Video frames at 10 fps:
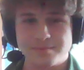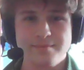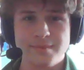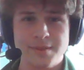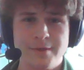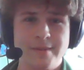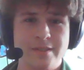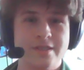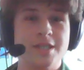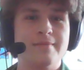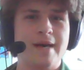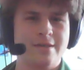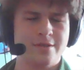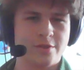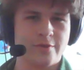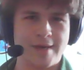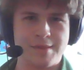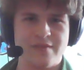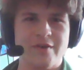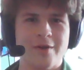Pretty much the Dungeon Master
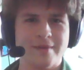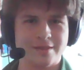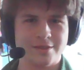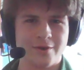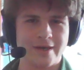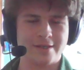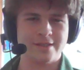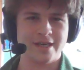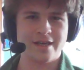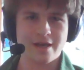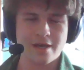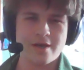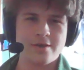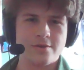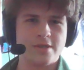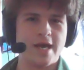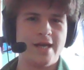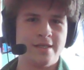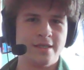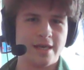describes the environment. So I could say, you
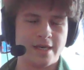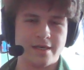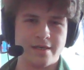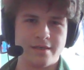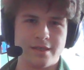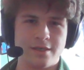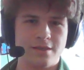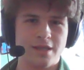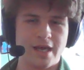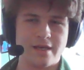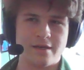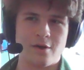stand in a little glen.